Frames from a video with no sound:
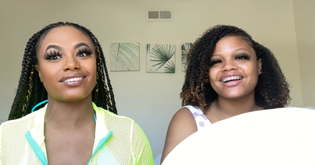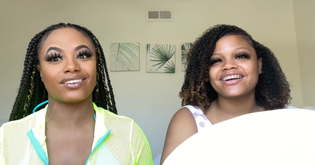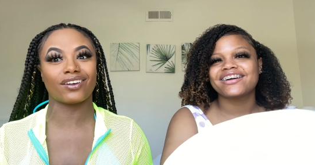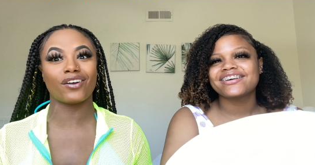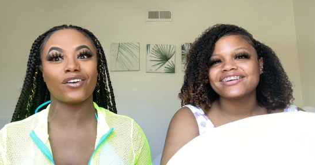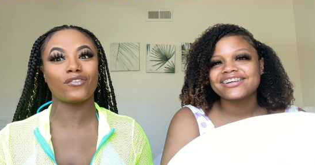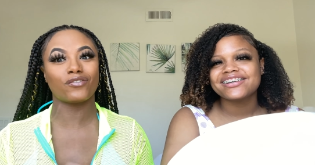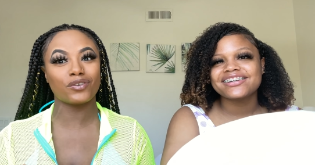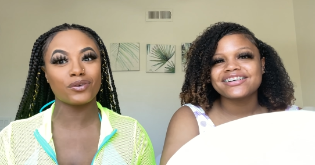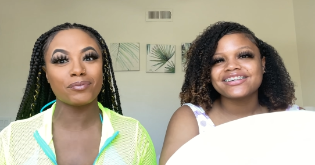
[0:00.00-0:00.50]

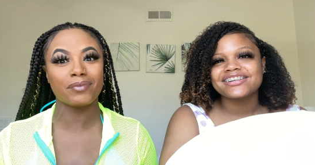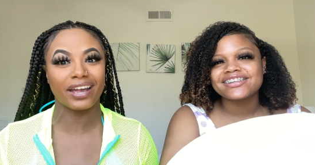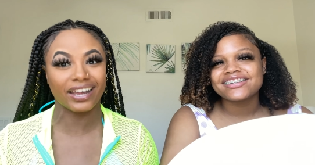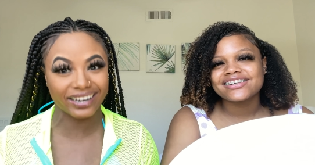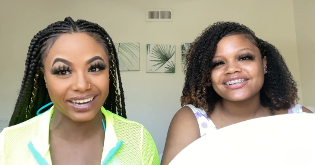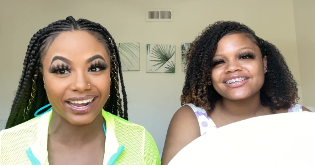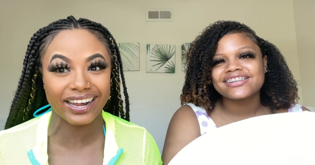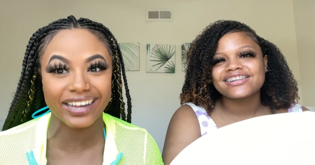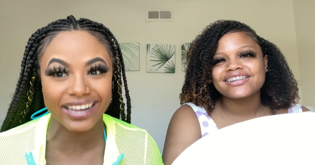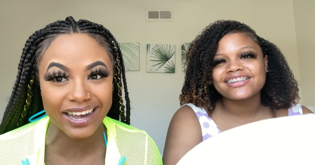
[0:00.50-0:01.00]
Speaker 1: so if you
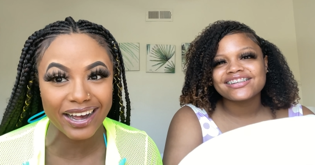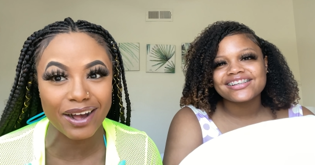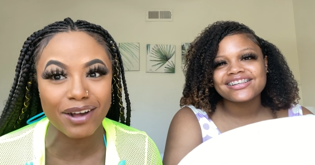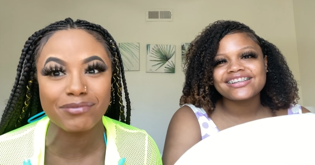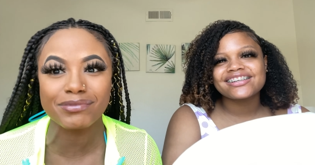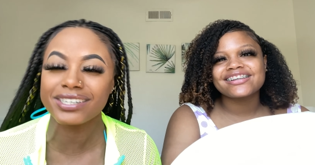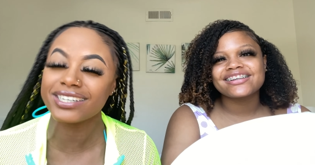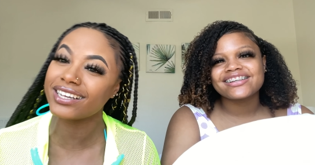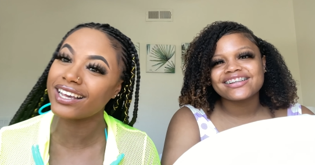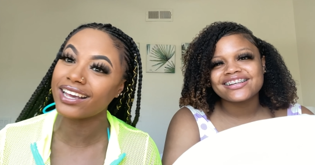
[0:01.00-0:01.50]
made that
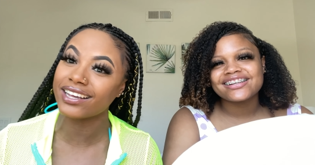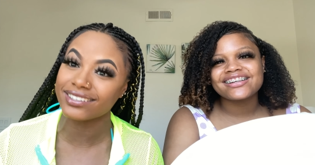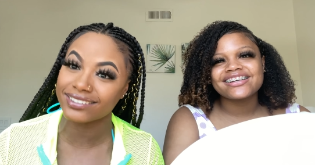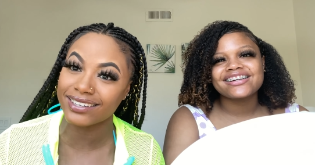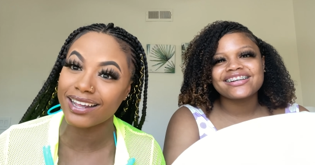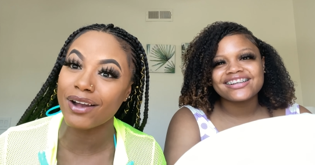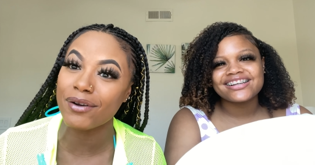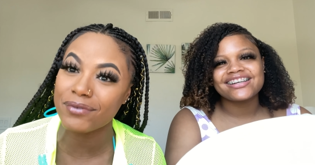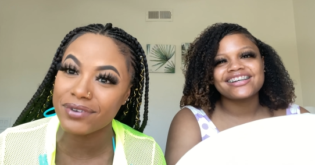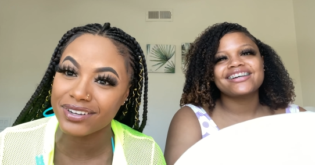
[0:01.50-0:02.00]
comment,
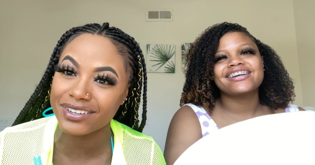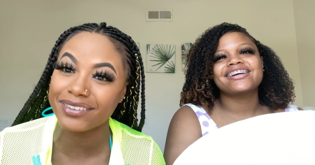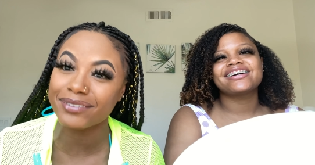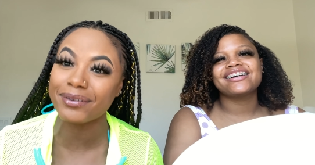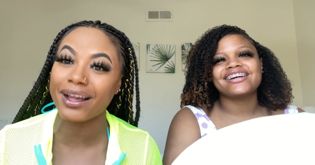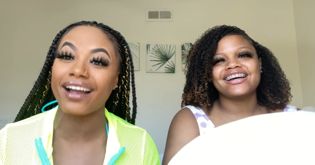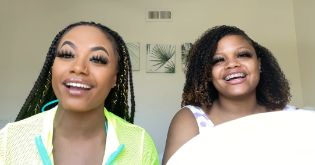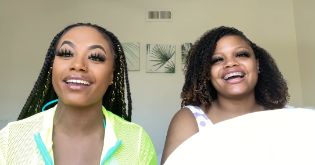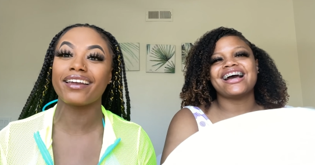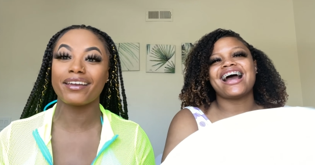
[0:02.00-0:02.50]
yes, I
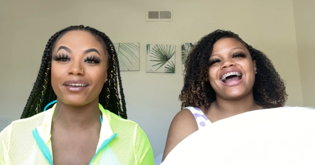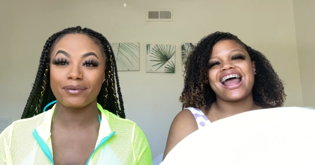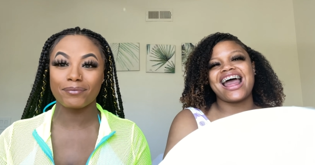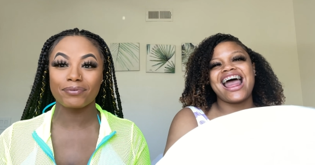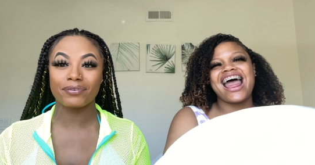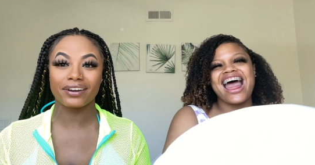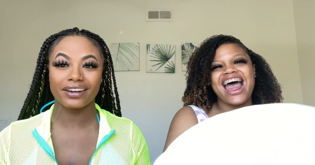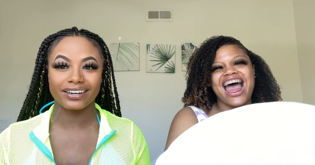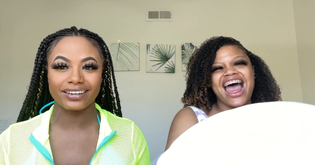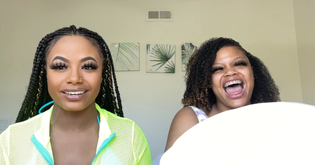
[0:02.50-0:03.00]
was. I
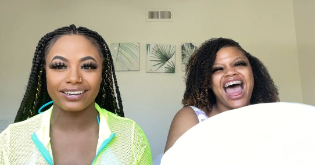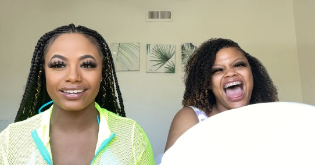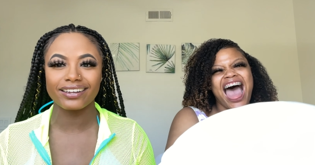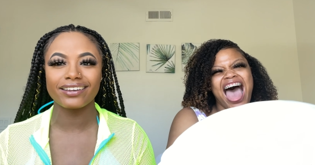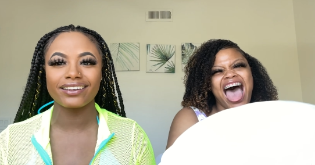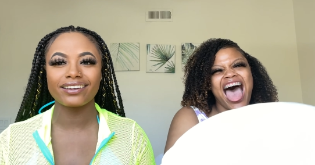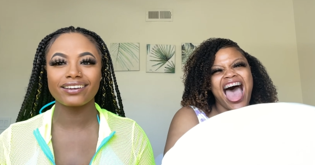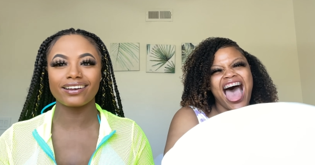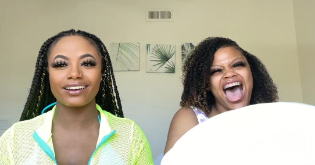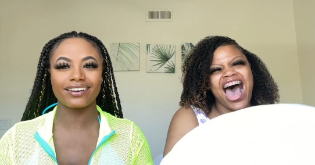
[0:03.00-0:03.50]
am pregnant.
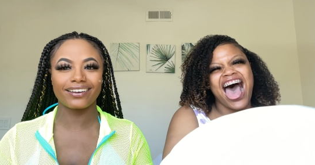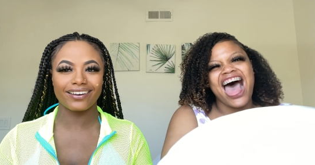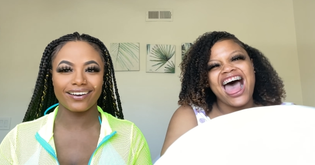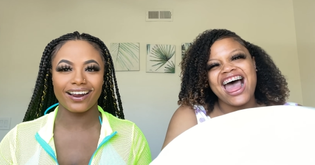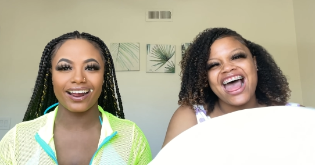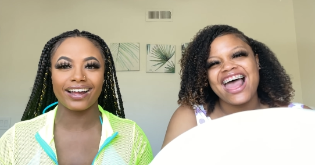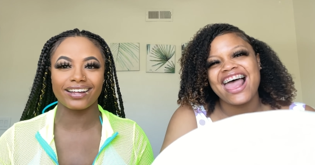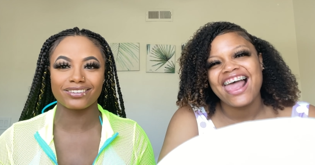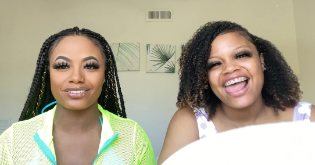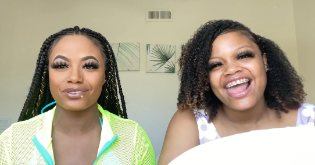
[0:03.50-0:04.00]

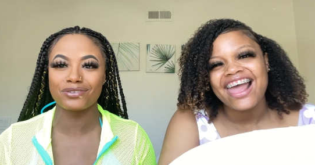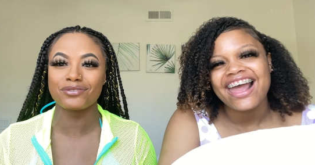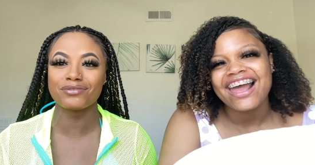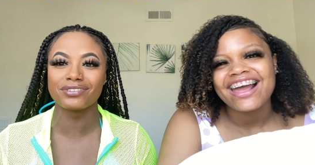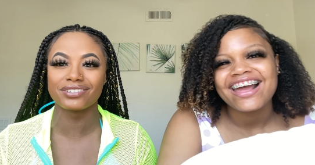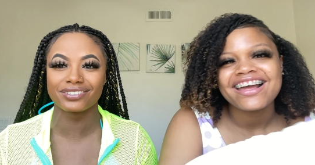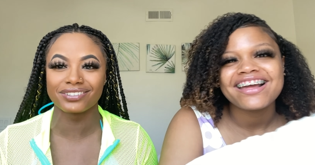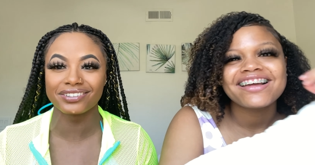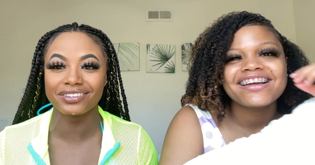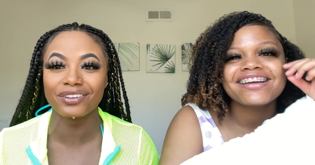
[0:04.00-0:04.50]
Congrats, you
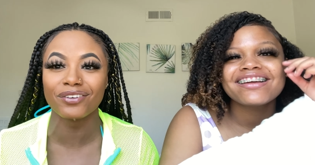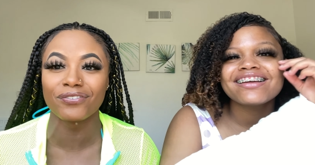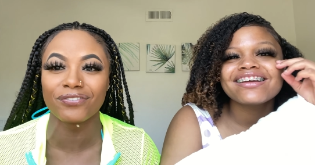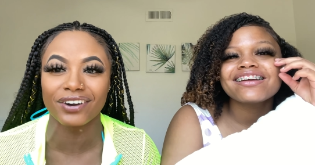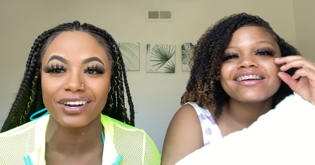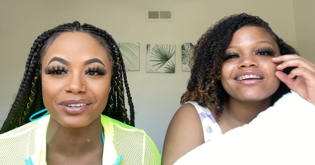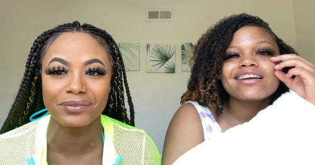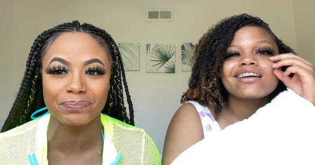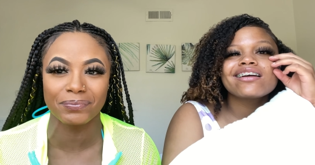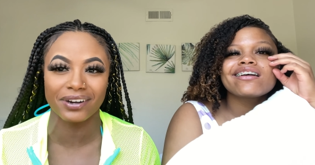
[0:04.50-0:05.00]
was the
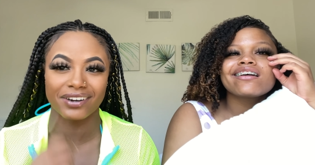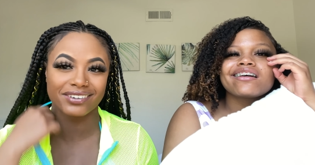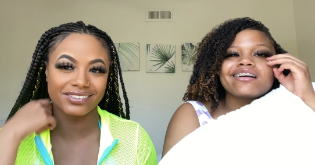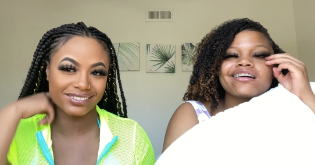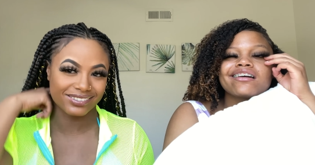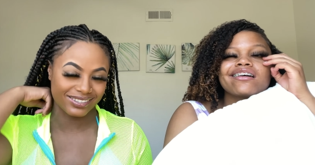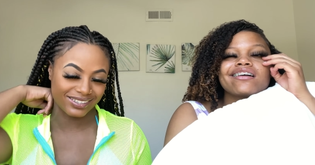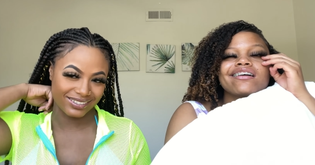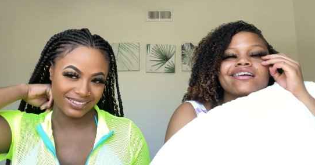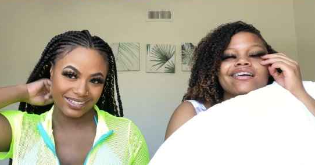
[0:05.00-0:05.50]
first
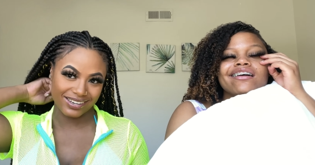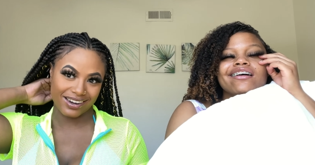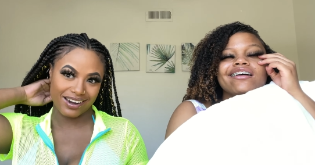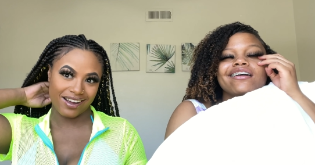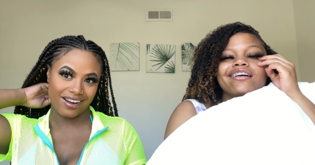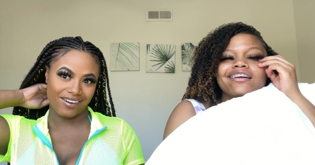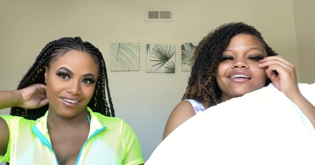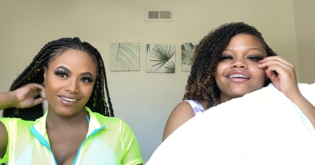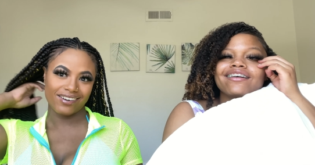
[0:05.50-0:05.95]
person to know.